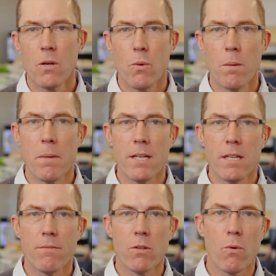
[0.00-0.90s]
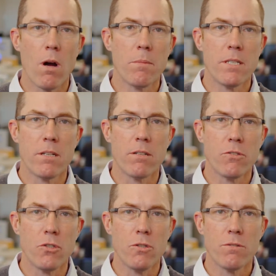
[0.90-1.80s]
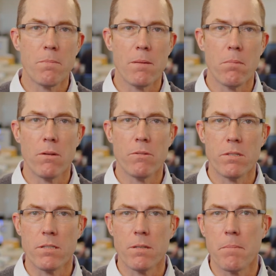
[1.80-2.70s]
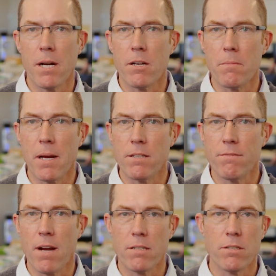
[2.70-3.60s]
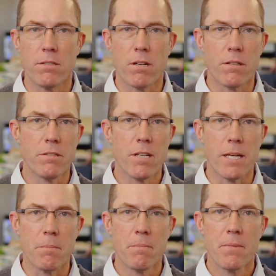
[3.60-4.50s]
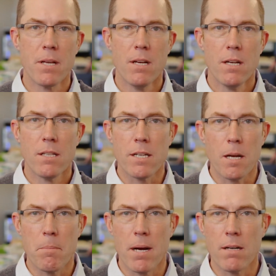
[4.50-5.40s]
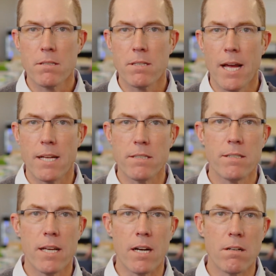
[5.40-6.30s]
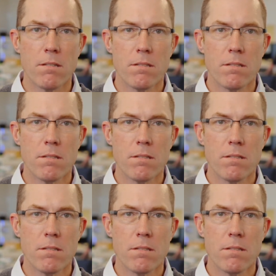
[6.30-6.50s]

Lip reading: While many of the raw materials used by bullet-resistant barrier manufacturers are the same, the comparison ends there.